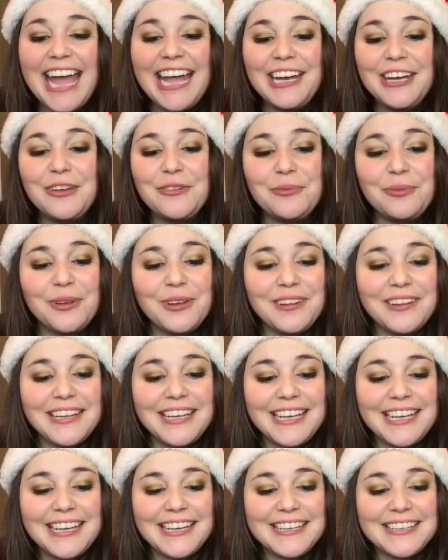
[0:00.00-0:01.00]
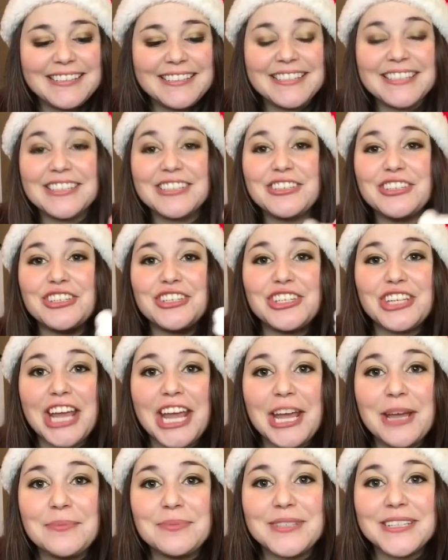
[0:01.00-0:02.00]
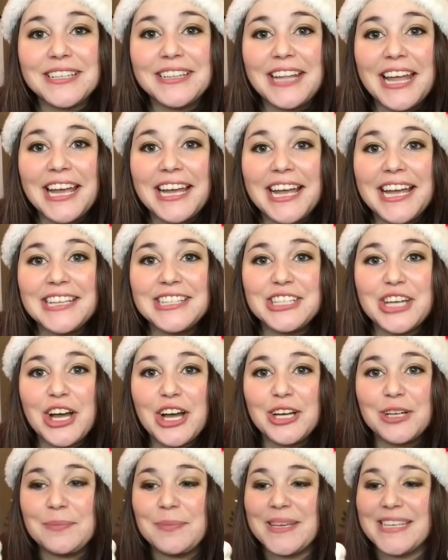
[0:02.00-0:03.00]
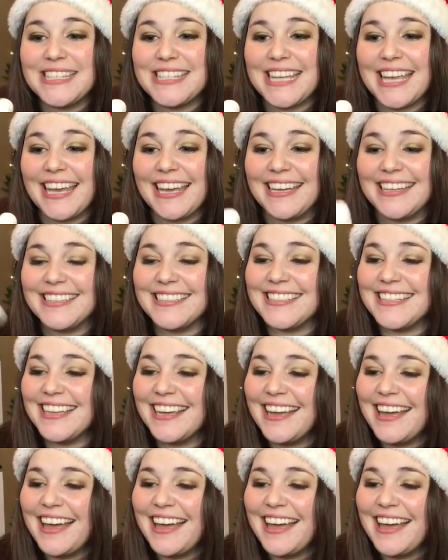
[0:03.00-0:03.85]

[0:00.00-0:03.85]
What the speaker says: And it really is shaped like a dog biscuit.